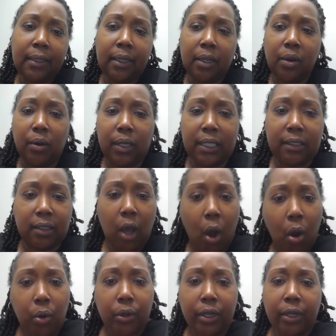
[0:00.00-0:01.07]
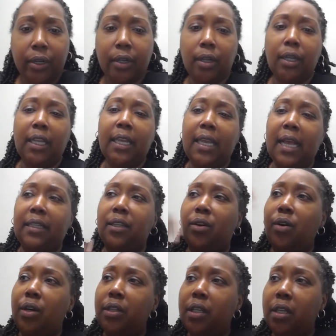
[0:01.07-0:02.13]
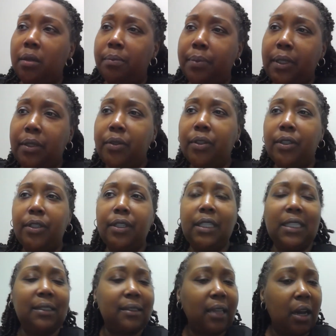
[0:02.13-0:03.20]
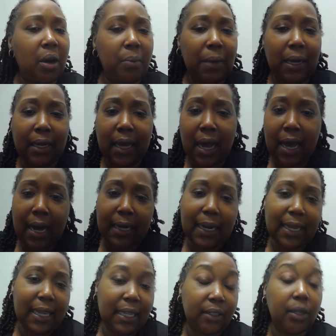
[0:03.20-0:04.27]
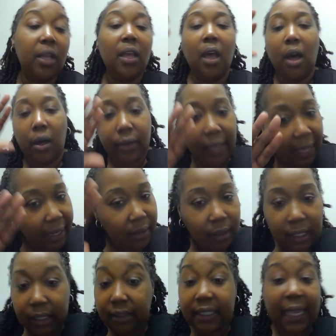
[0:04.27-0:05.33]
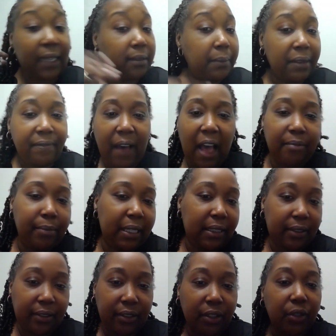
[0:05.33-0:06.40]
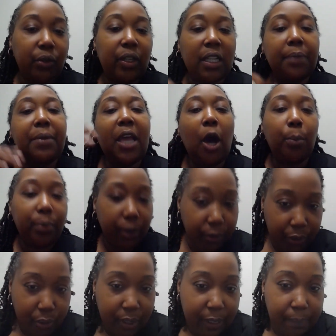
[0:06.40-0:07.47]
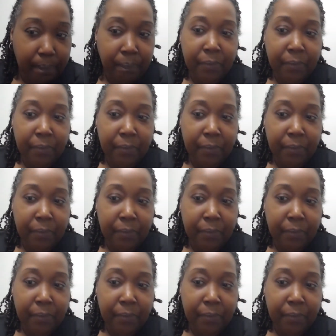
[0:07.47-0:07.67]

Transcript: You know, he's older. He had to go on the computer and he's like, oh my God, I can't do. Okay, it takes me 5 minutes to do it. Let me help you do it.